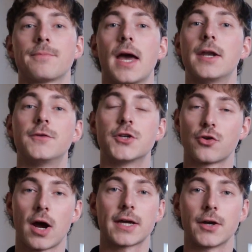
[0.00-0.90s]
And if you're
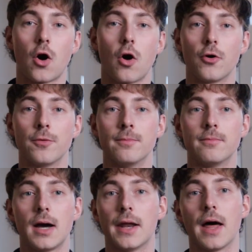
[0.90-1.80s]
training at home,
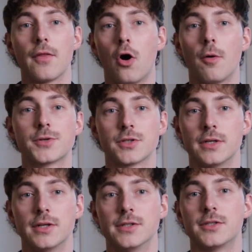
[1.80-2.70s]
another option
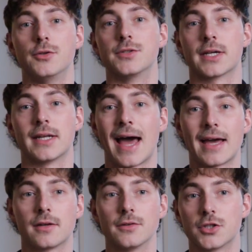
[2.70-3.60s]
is using an
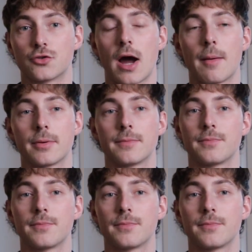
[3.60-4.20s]
anchored strap